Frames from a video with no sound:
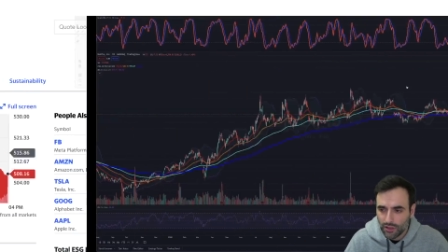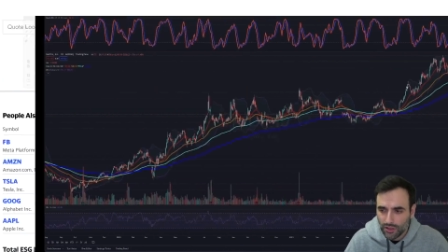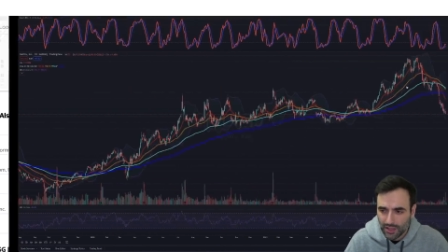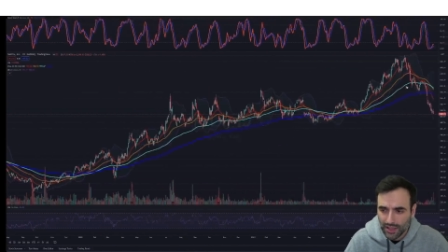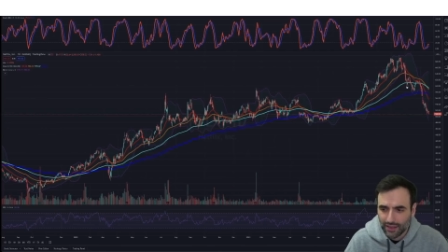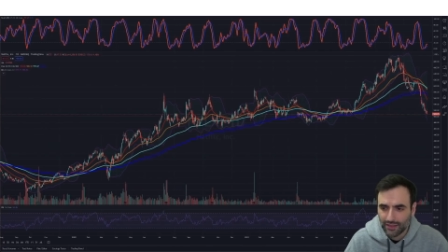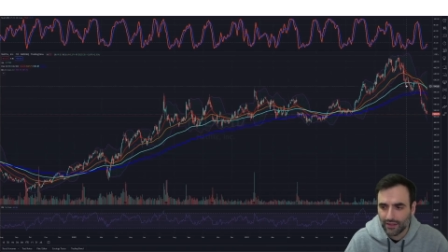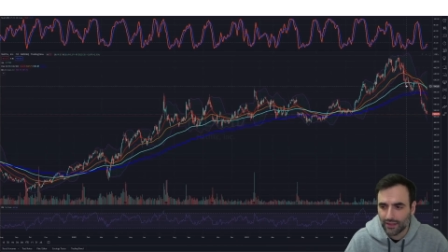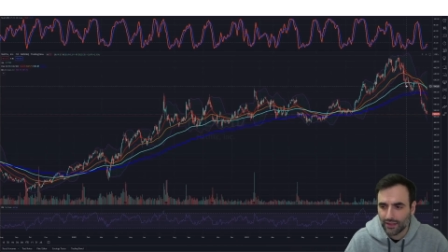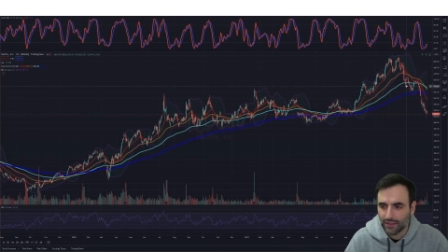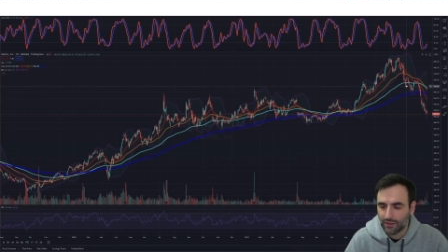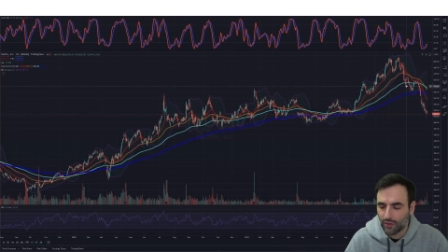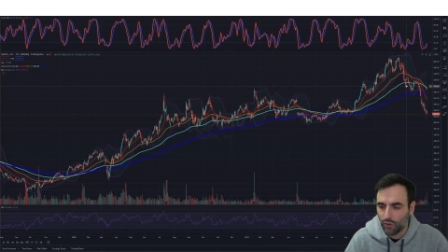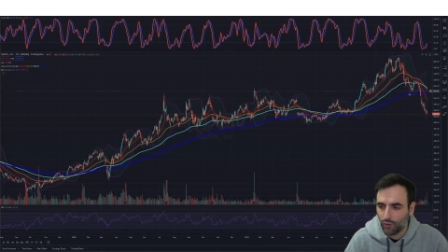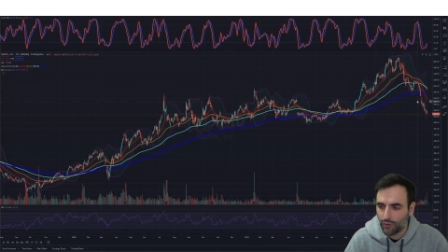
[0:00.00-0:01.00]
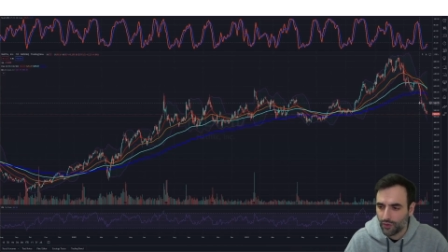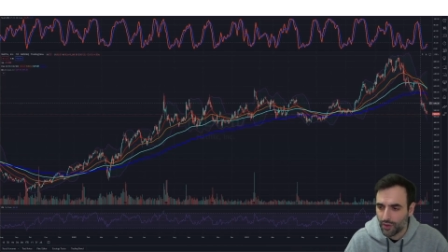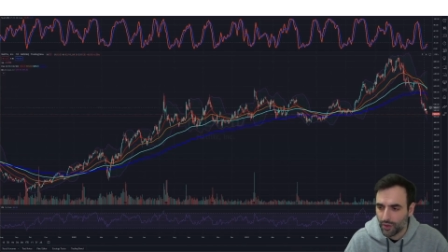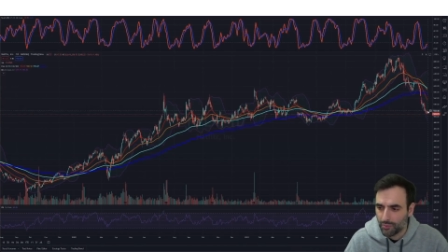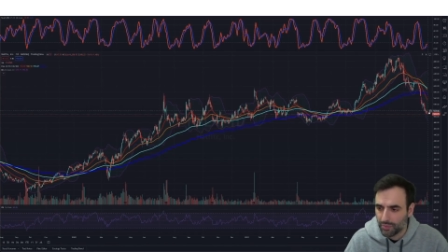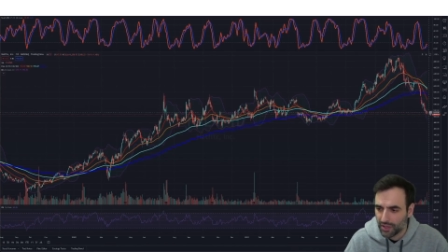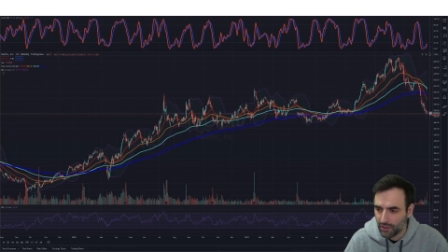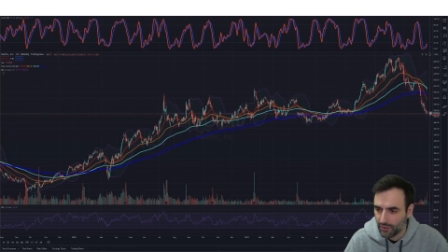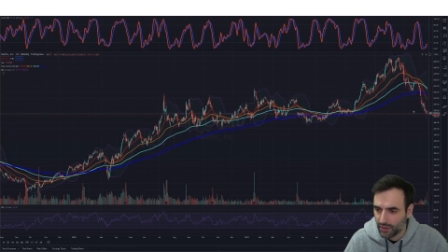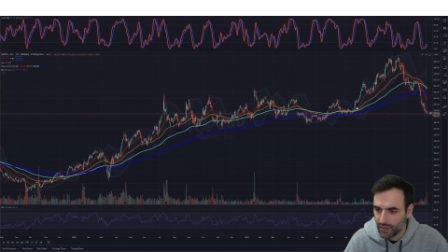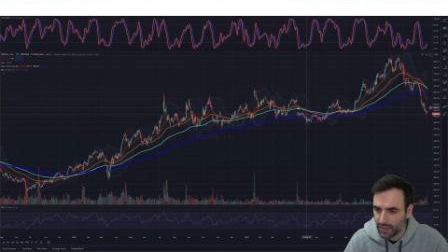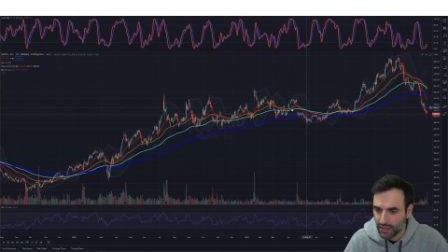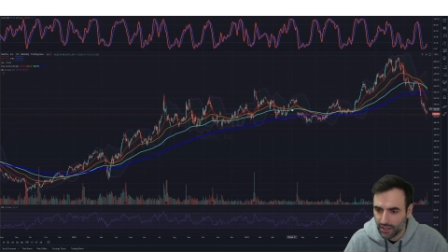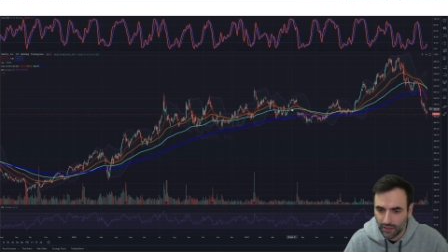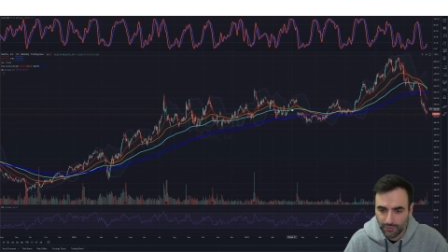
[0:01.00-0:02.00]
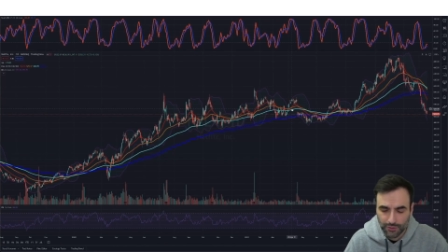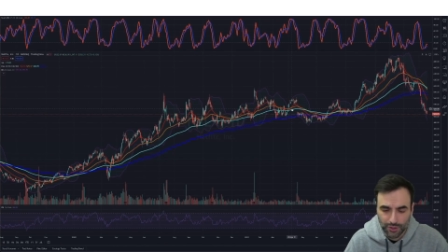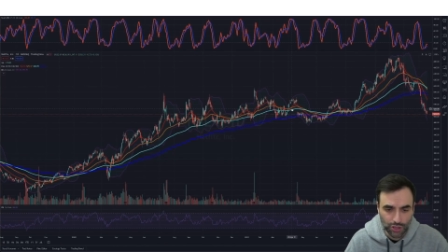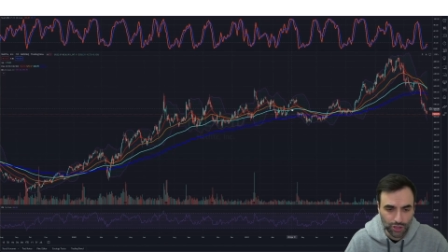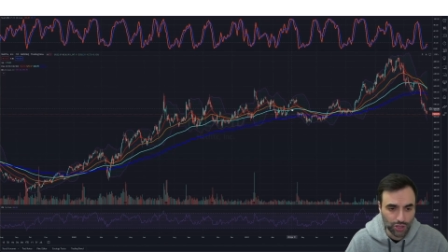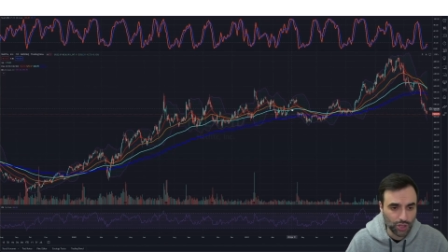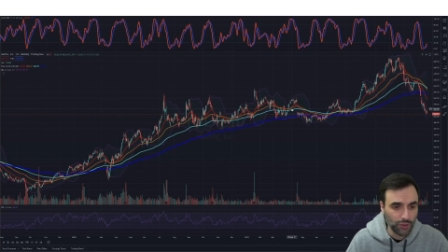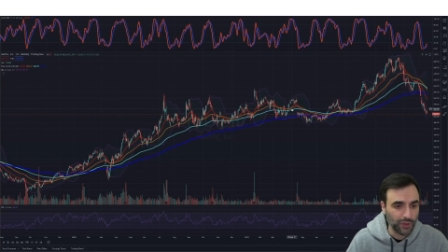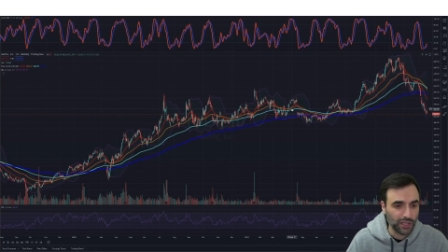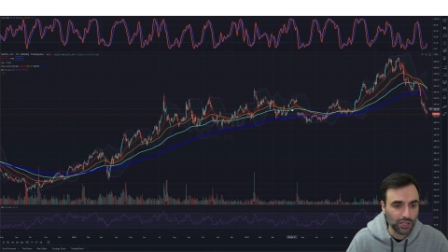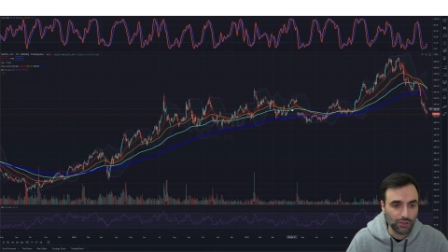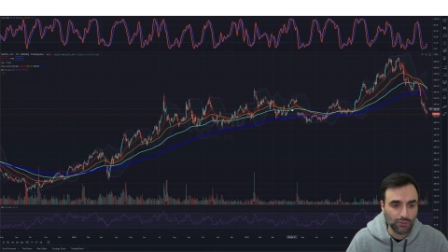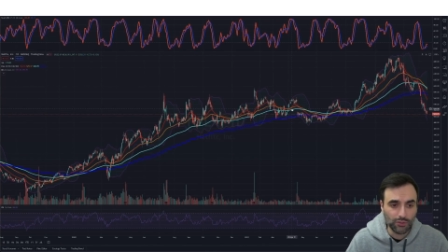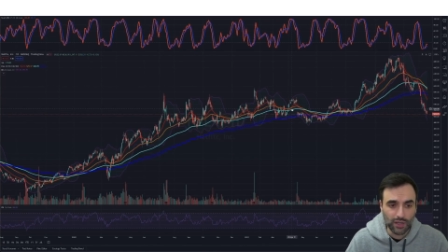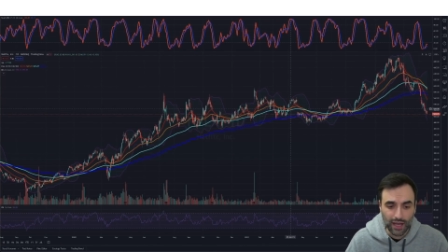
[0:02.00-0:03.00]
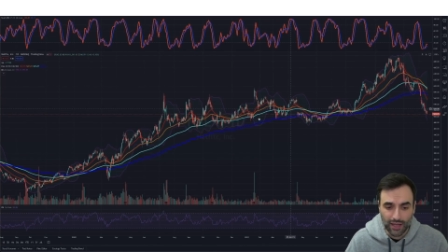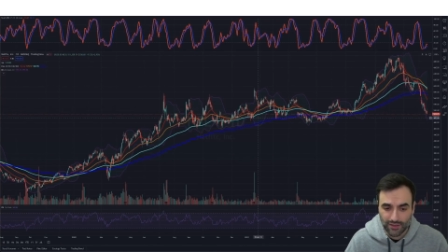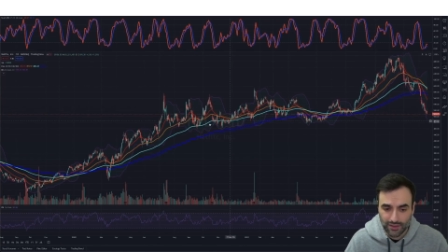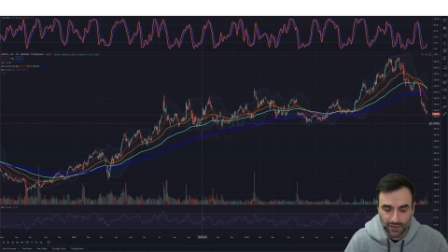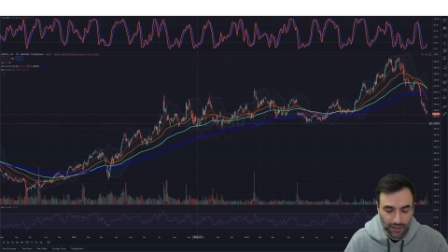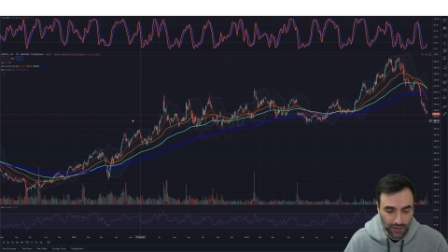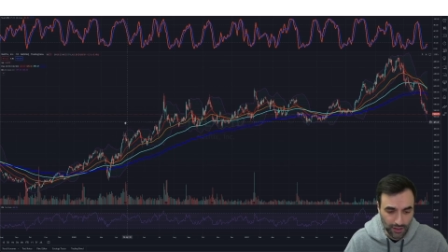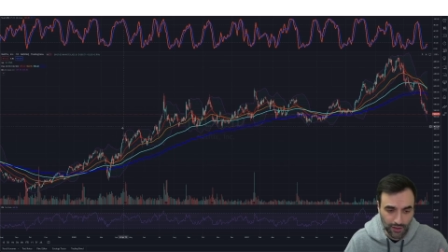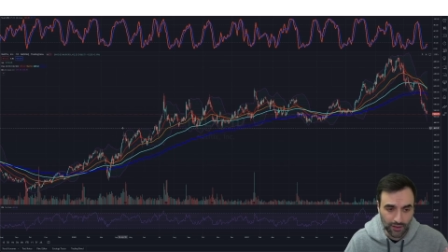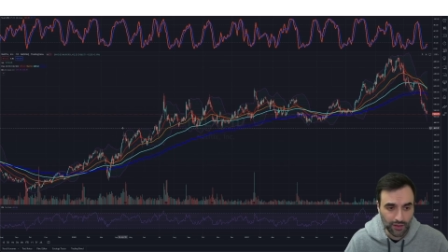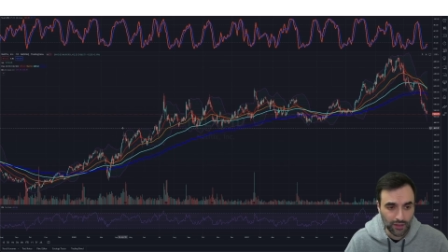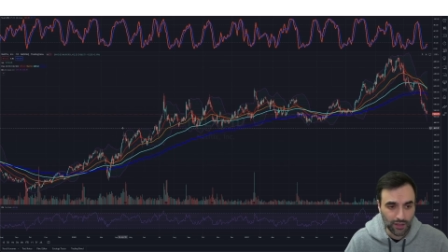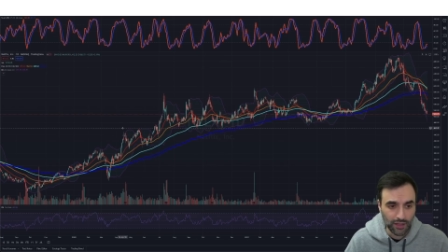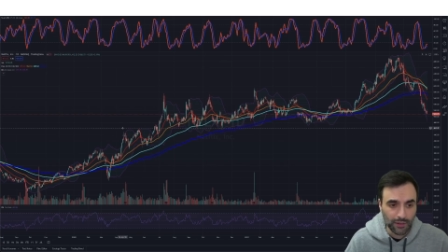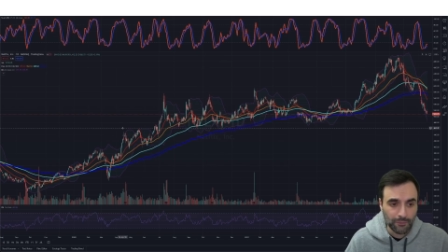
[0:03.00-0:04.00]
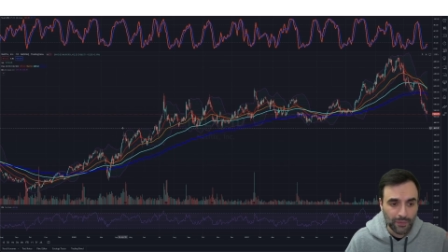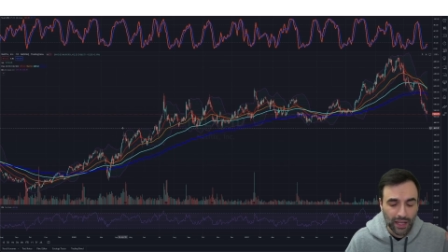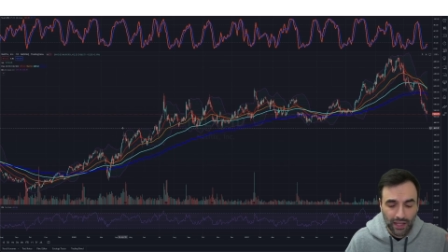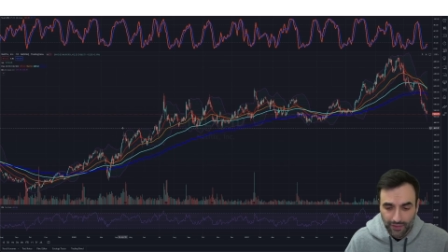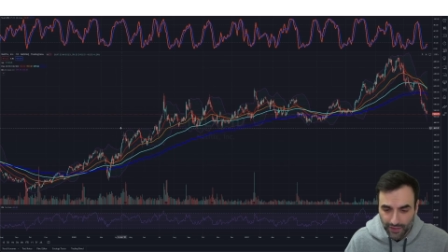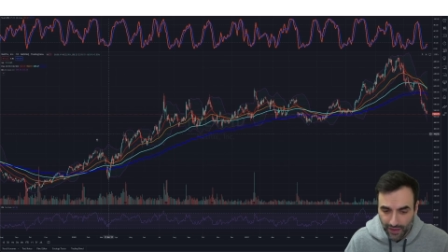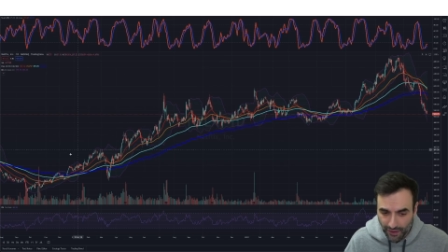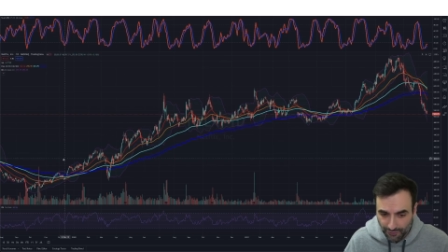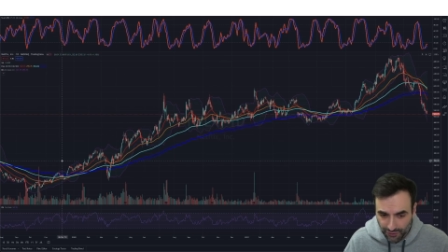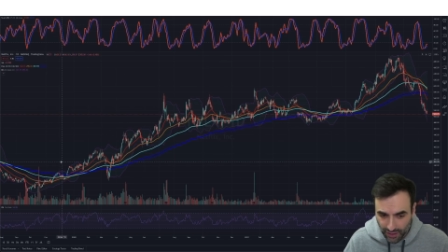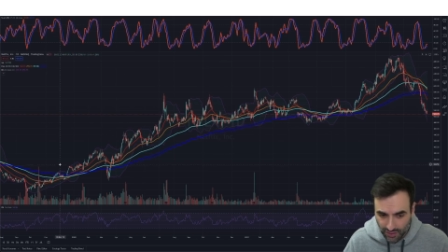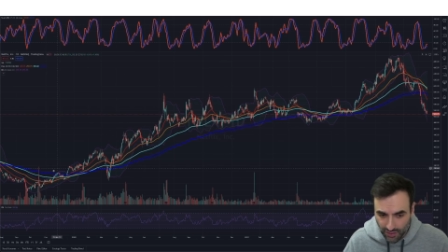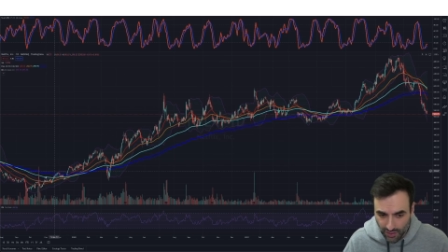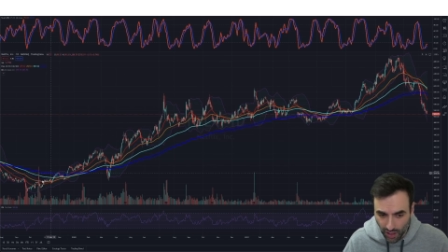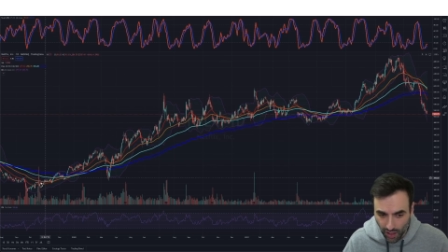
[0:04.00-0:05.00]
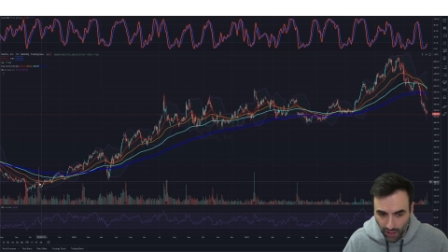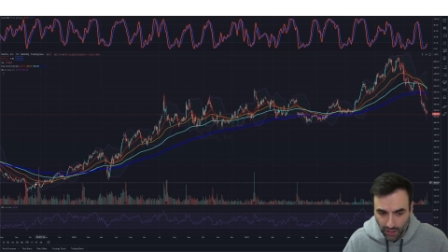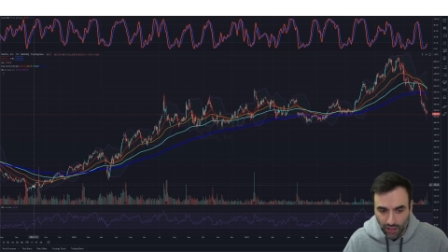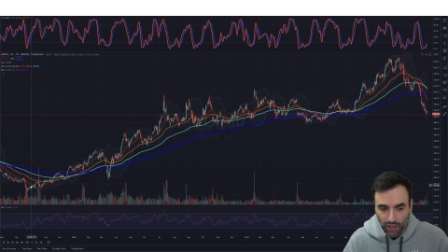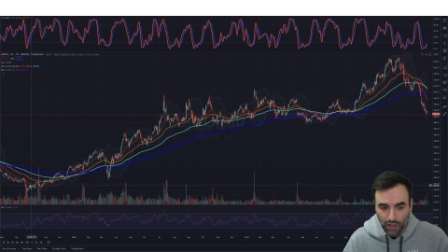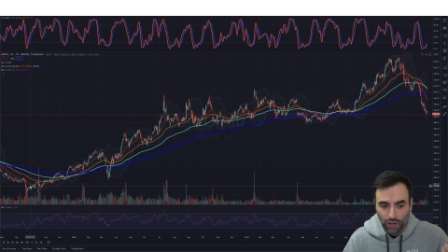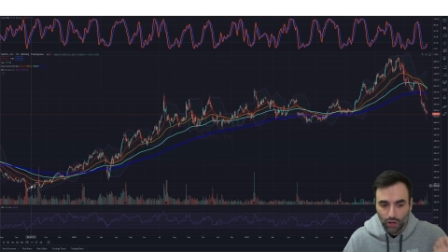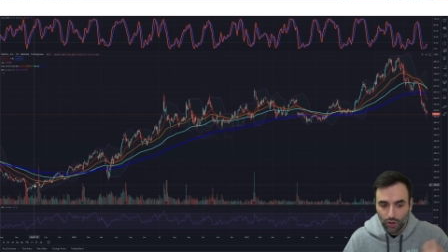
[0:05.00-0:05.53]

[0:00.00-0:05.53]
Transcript: look at this over the period, and I'm just showing you NAS, uh, the Netflix stock